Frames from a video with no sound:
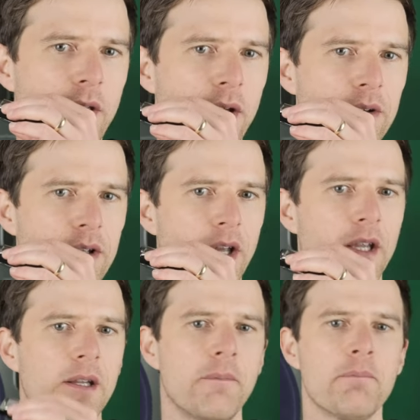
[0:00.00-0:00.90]

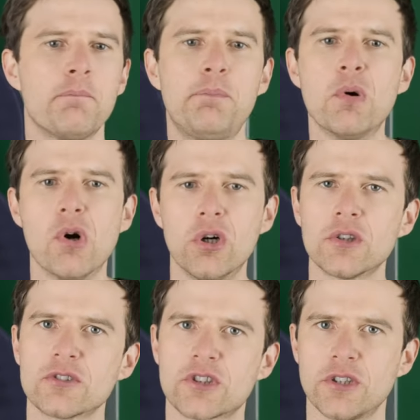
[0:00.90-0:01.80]
Okay.
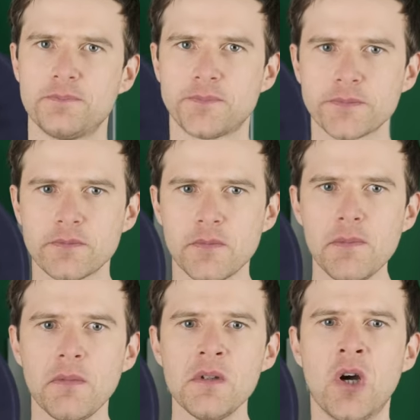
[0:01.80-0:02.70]
But
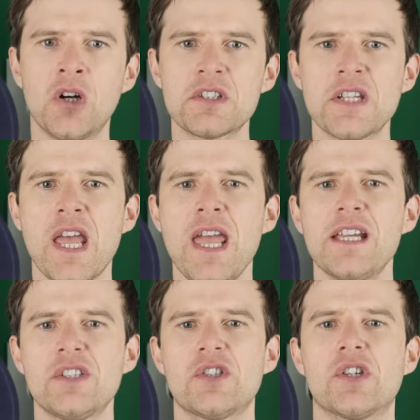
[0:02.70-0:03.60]
our
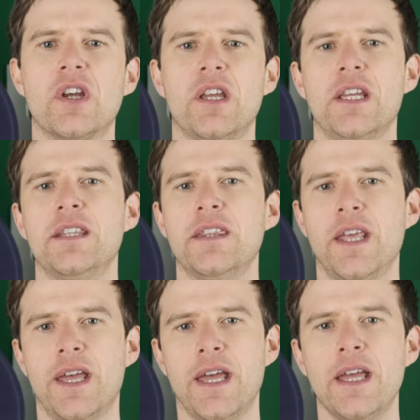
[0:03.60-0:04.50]
texture in
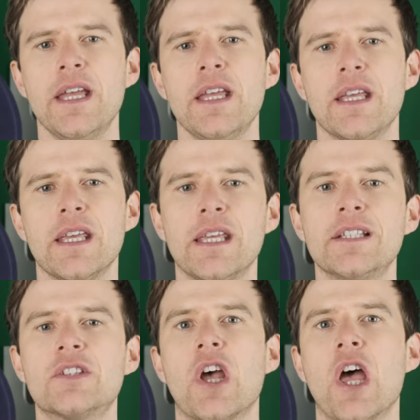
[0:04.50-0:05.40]
there
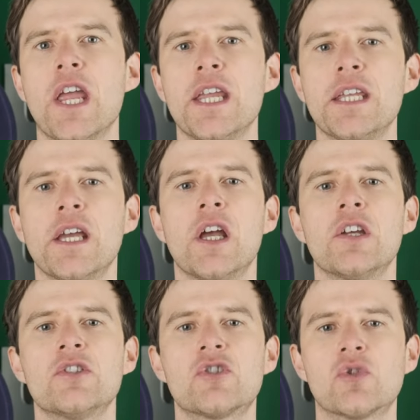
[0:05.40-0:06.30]
is a
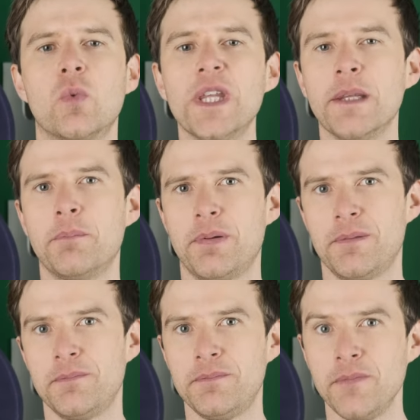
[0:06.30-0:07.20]
sweep.
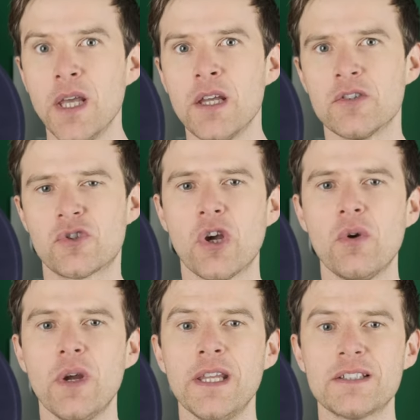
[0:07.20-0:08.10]

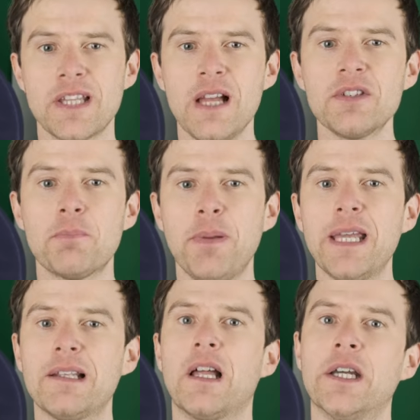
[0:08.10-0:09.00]
So it sounds a
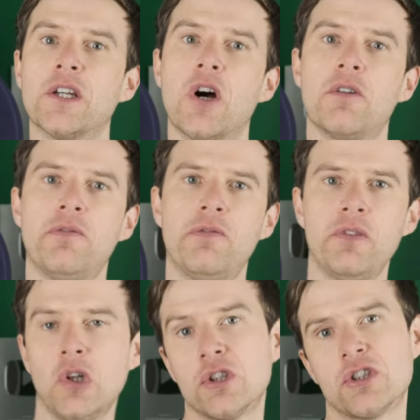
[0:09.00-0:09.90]
bit like our
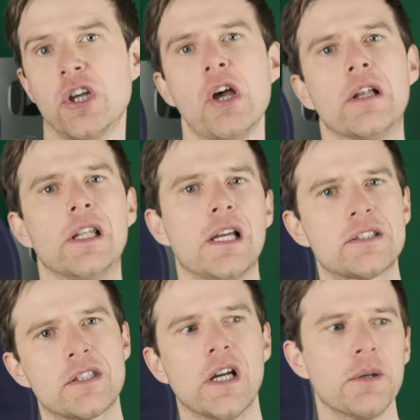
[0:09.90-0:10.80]
flutter
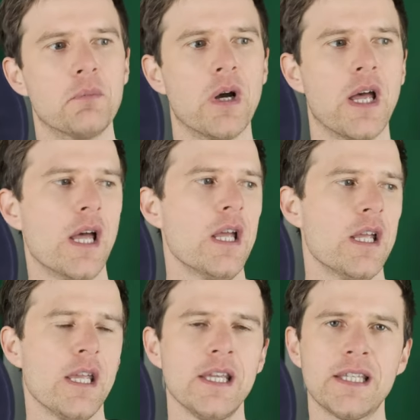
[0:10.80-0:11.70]
last time where
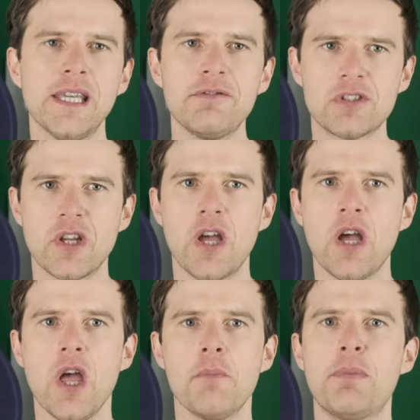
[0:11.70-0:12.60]
it gives
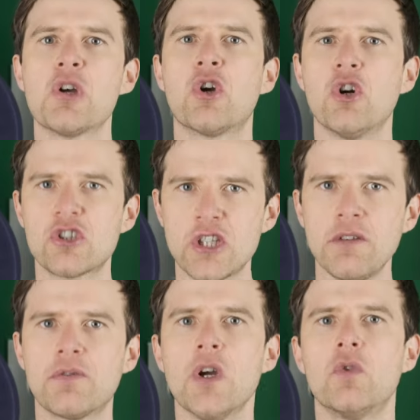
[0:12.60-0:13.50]
a
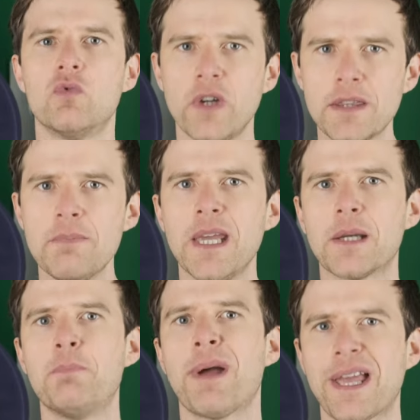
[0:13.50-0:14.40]
percussive
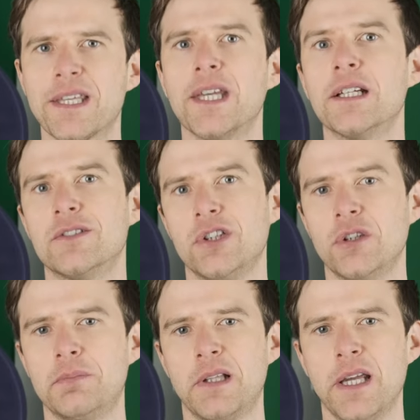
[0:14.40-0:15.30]
rhythmic backing to
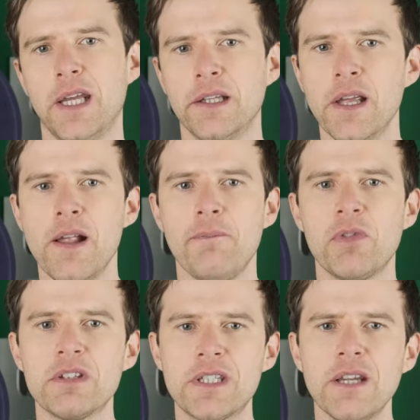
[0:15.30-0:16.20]
your playing.
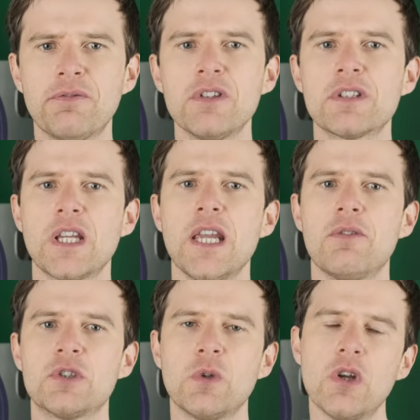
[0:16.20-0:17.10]
The difference
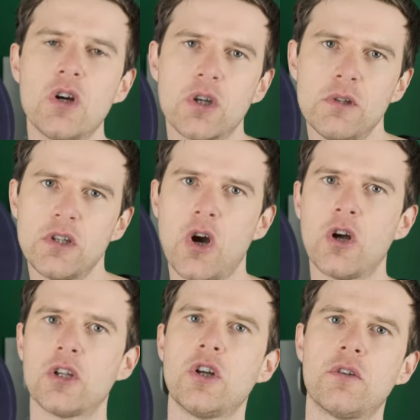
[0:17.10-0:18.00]
here is we're not going
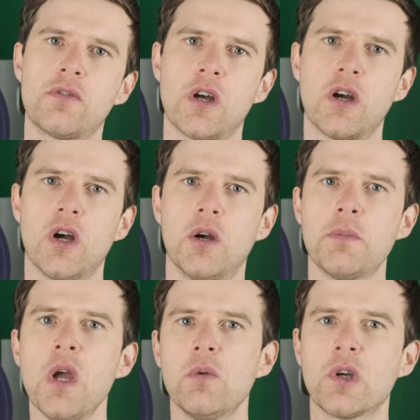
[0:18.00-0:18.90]
on and off the harp,
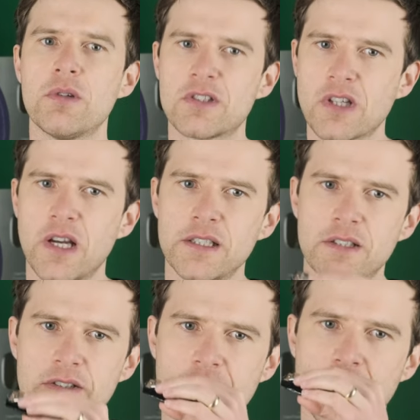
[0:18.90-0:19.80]
we're going side
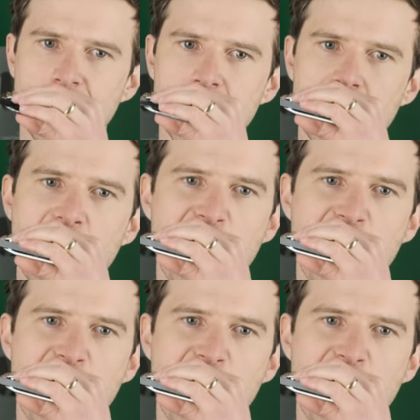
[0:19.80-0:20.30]
to side.